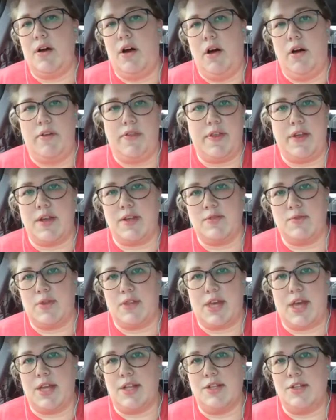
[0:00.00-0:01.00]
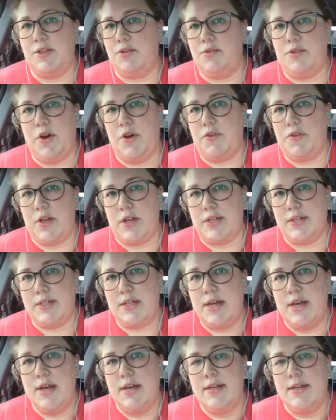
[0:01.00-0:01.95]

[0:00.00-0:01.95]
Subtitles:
all things with kids, this.